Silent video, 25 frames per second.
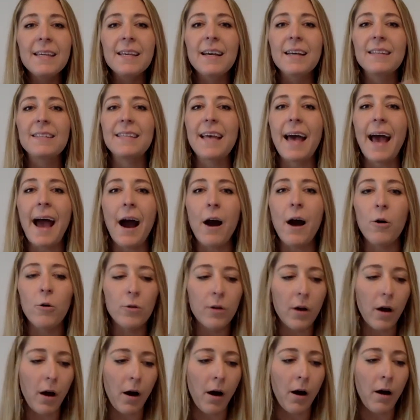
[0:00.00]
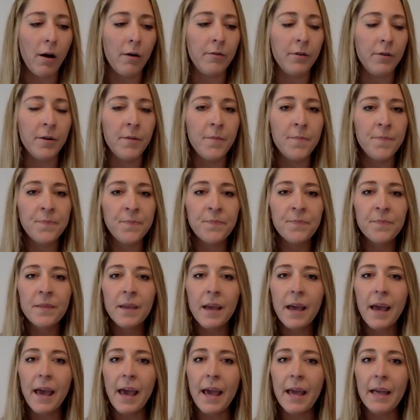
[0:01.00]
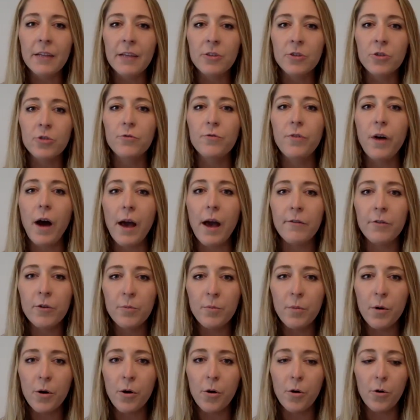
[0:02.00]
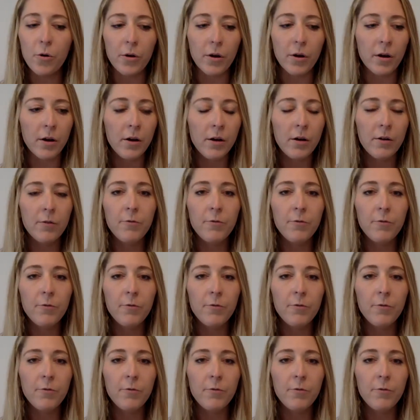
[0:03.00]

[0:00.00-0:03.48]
us out of a survival mode,